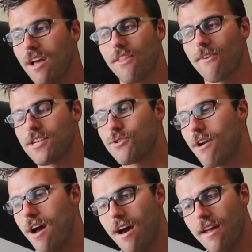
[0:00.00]
the
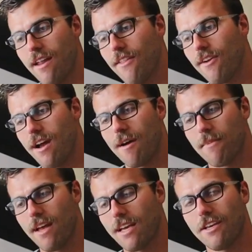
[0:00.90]
restaurant, and I'm
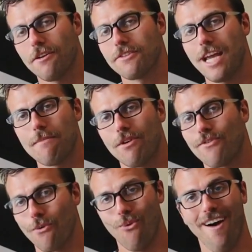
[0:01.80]
like, you know, table
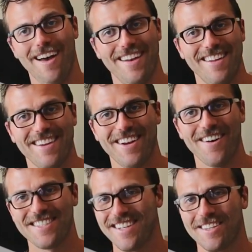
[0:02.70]
for 1, you
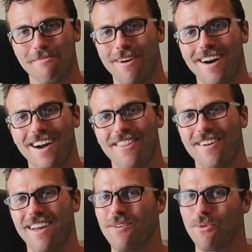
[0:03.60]
know, I'll sit at the bar, and
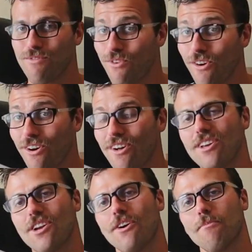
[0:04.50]
they're like, we're full,
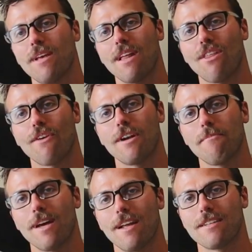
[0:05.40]
you know, it'll be like 30
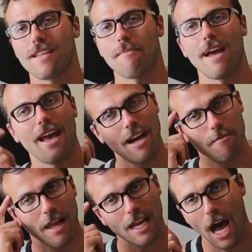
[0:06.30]
minutes. And in my head,
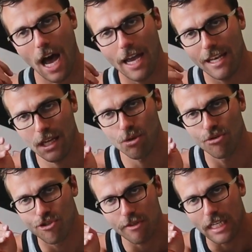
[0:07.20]
I'm like, I need
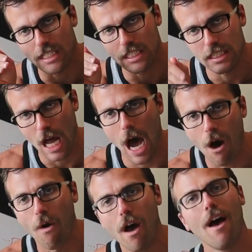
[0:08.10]
nutrients
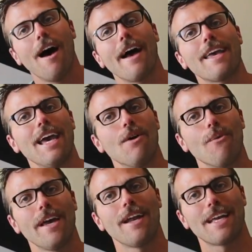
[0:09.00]
now. I can't
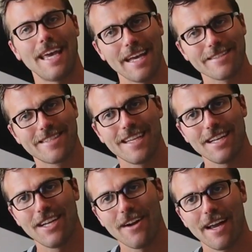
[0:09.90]
wait. I can't sit
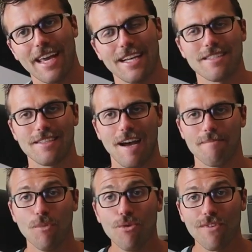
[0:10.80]
here. I can't stop
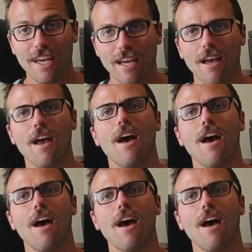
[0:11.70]
moving.